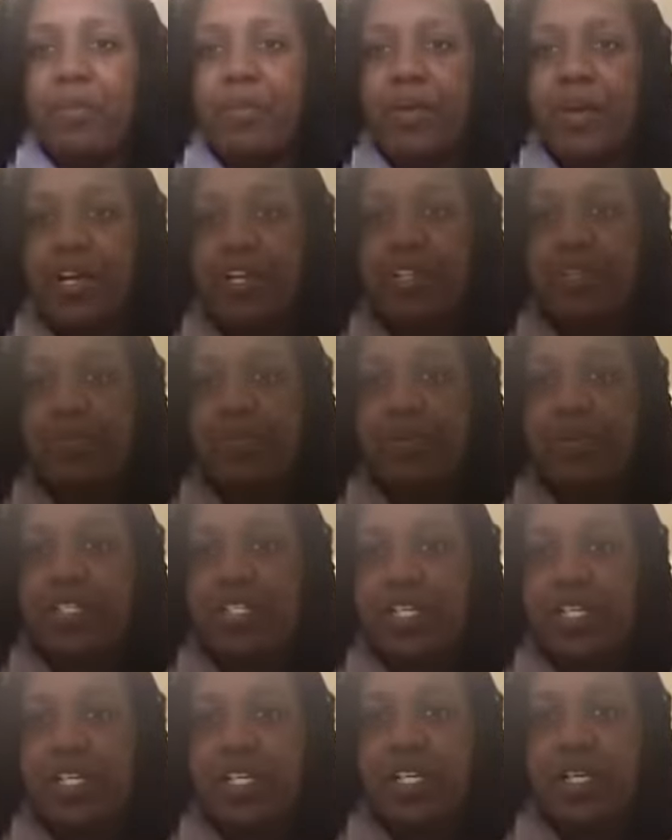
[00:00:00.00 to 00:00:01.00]
to
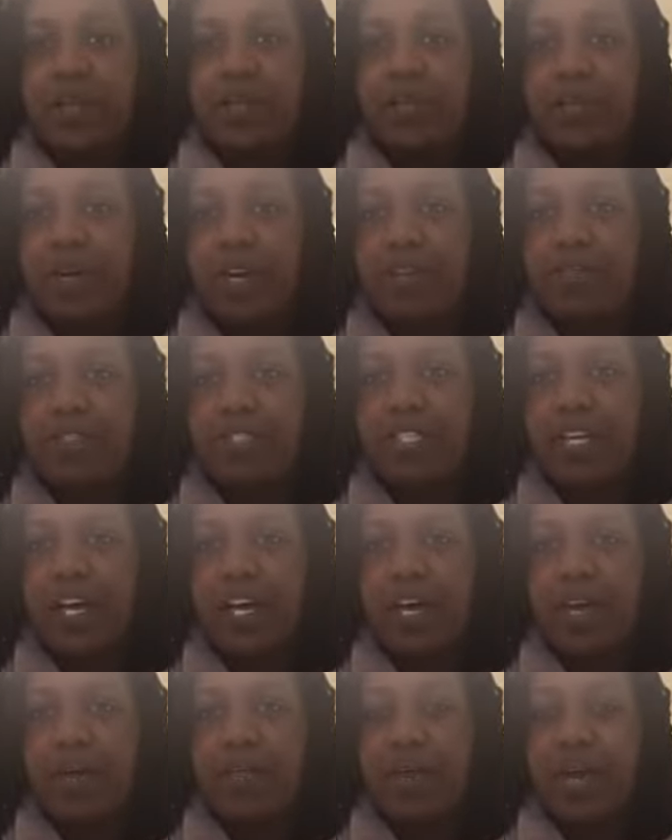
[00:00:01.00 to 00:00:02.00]
present it at breakfast
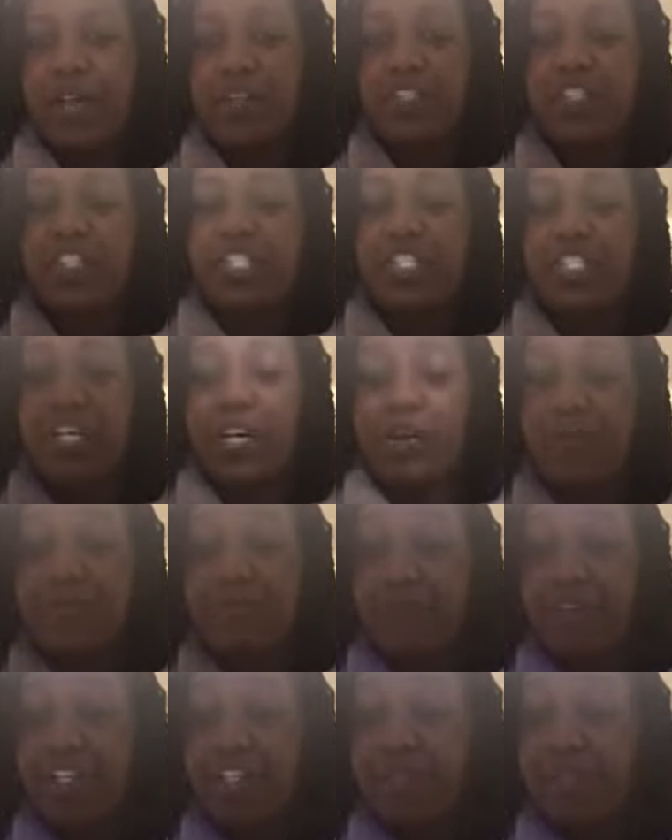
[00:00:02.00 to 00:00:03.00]
time after she said her
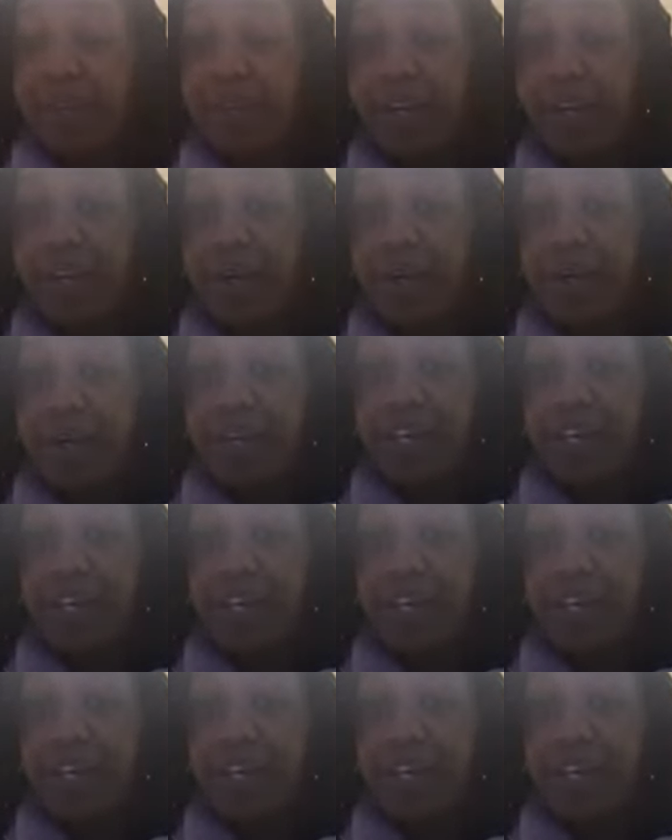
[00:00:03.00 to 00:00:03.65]
French prayer,